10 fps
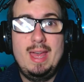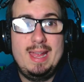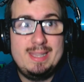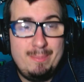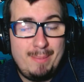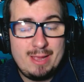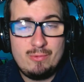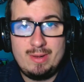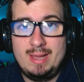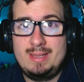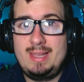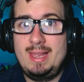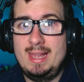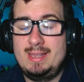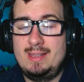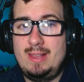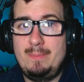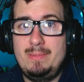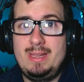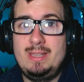and Mayuri, and he ended
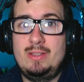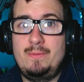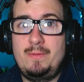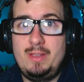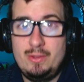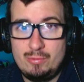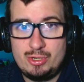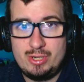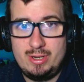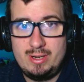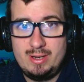up in the future.